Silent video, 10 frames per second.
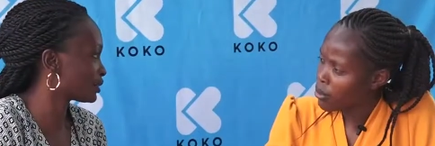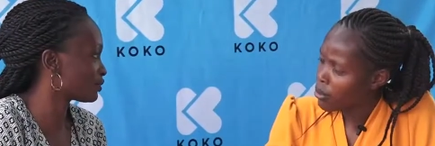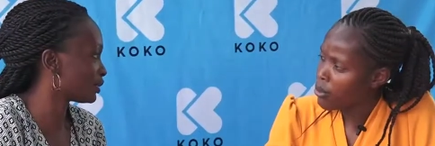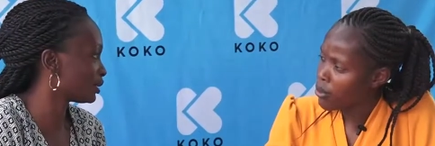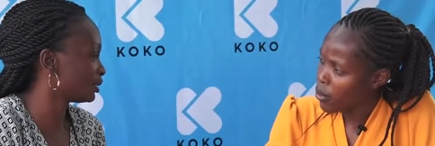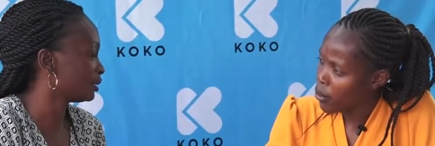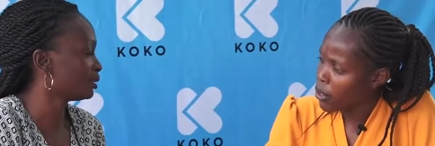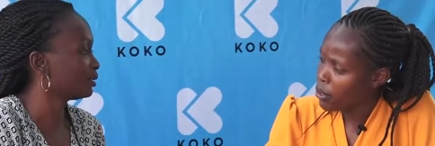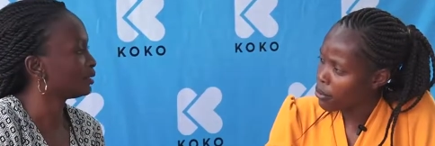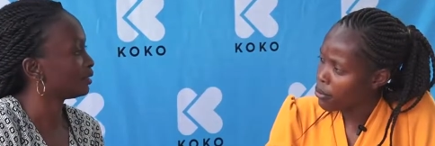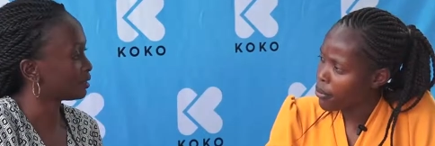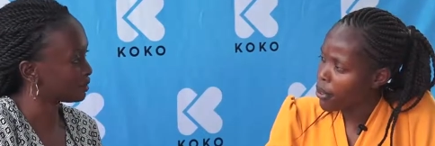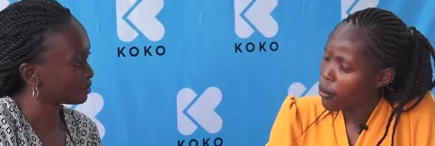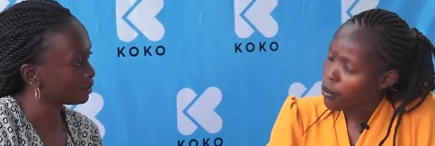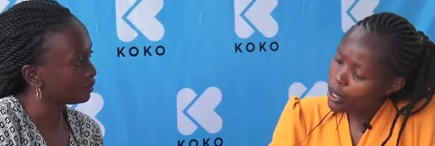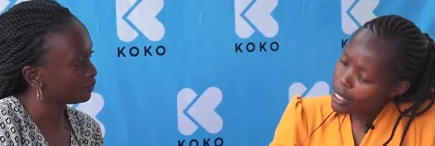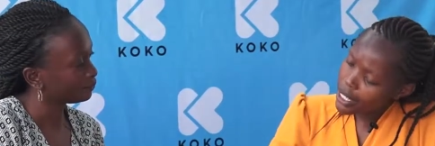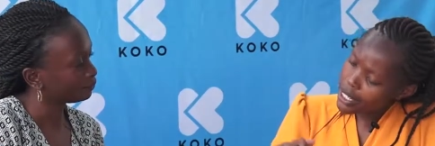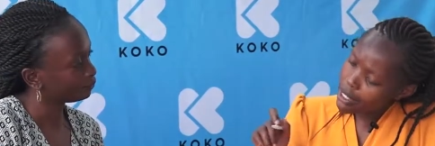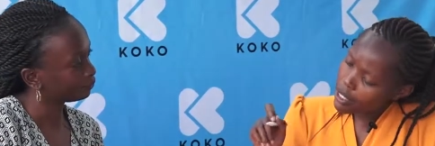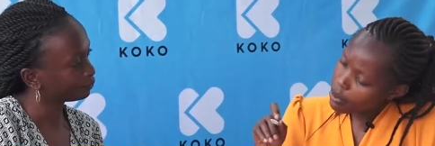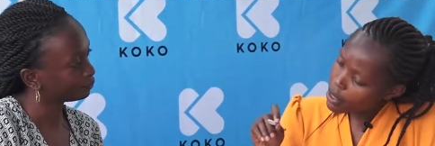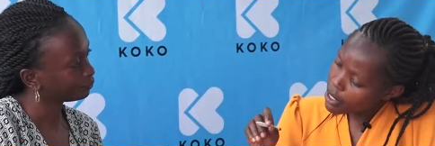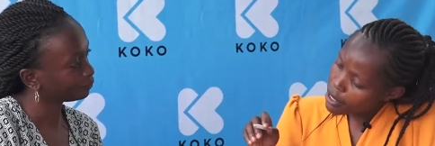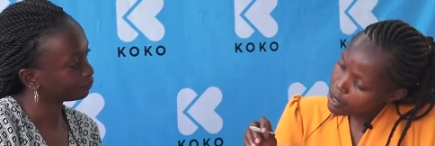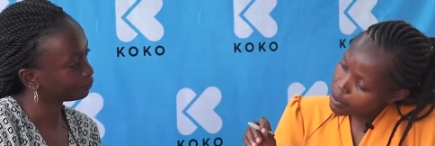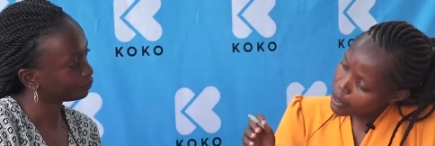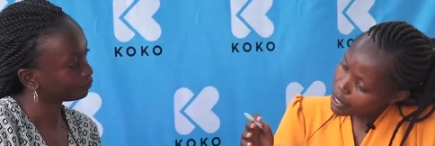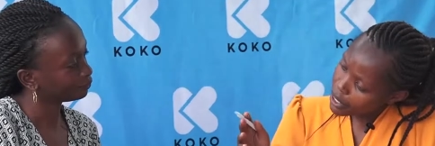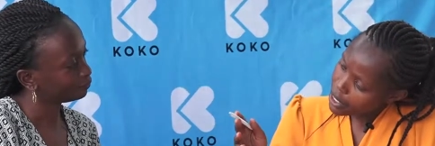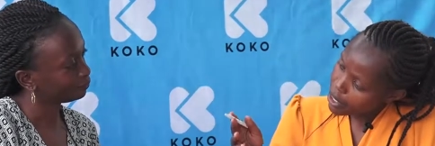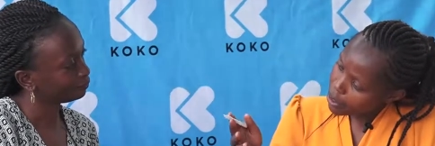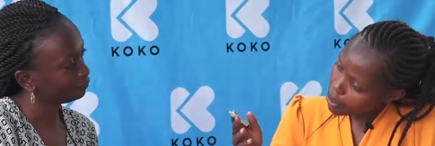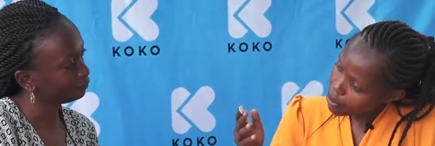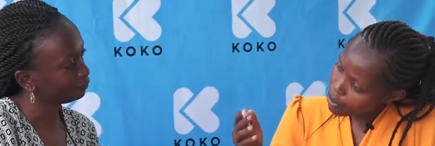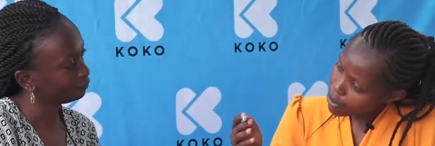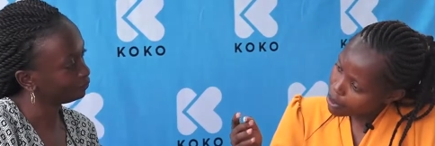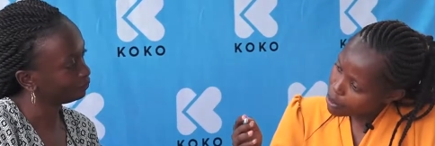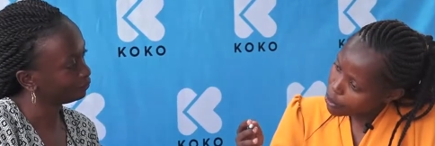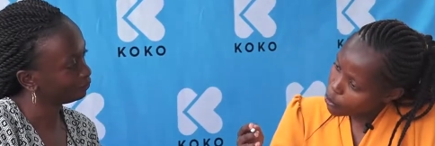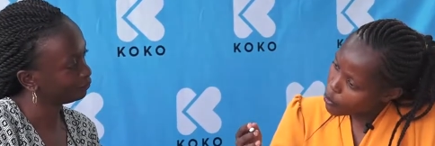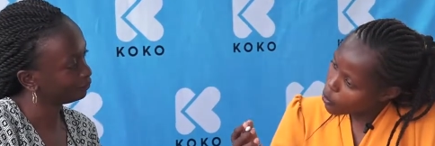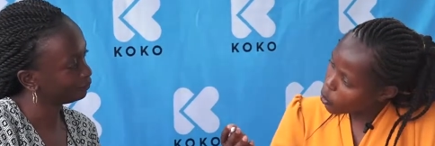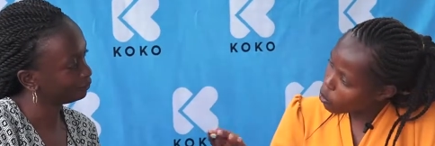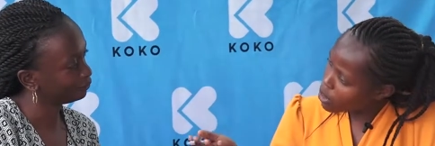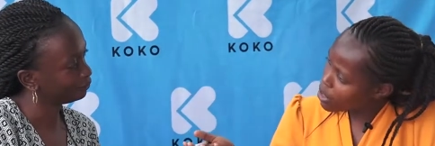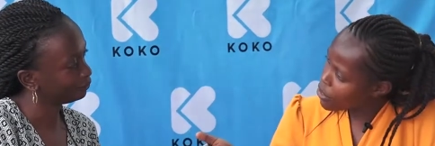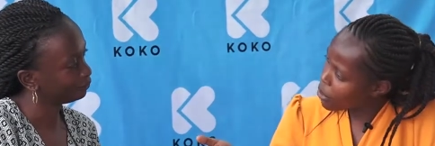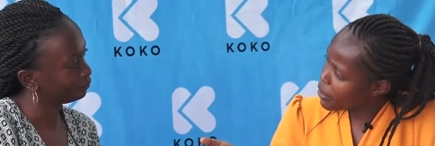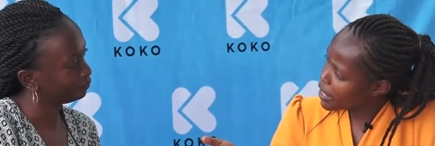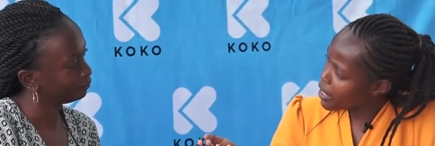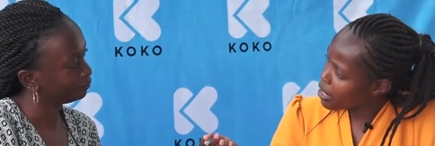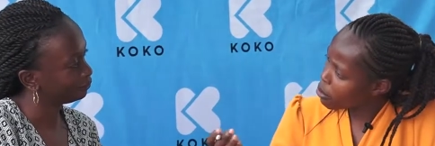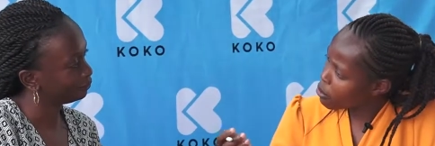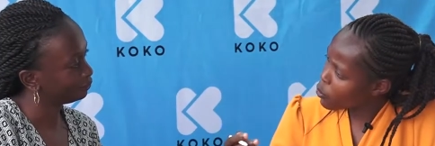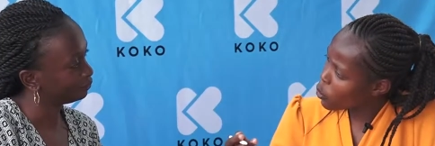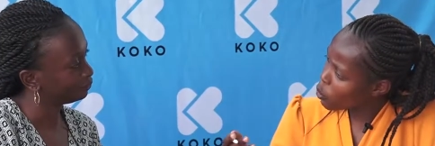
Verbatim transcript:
Speaker 1: industry.
Speaker 2: All right. Yes. With this breaking down of the, you know, we've closed Chemilil, we've